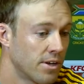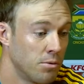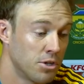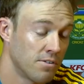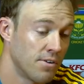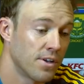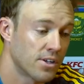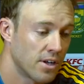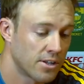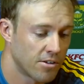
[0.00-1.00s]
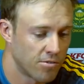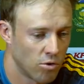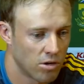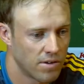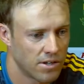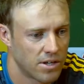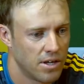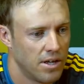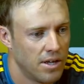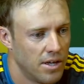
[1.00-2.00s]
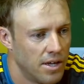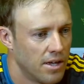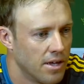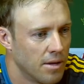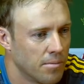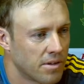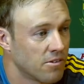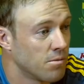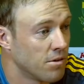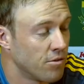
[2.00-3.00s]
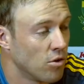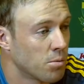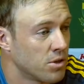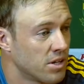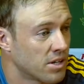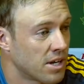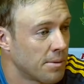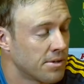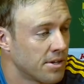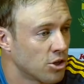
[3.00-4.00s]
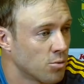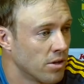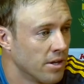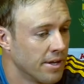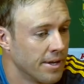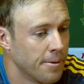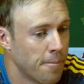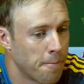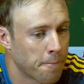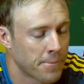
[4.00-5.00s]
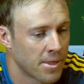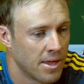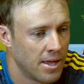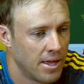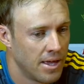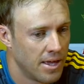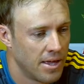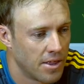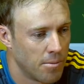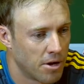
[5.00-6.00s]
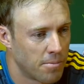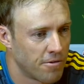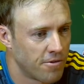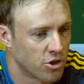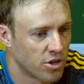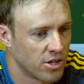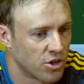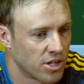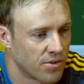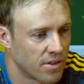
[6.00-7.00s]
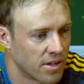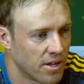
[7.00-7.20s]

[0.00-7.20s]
cricket, which is very exciting for all of us. Gives me a few options as captain as well. There might be a few changes here and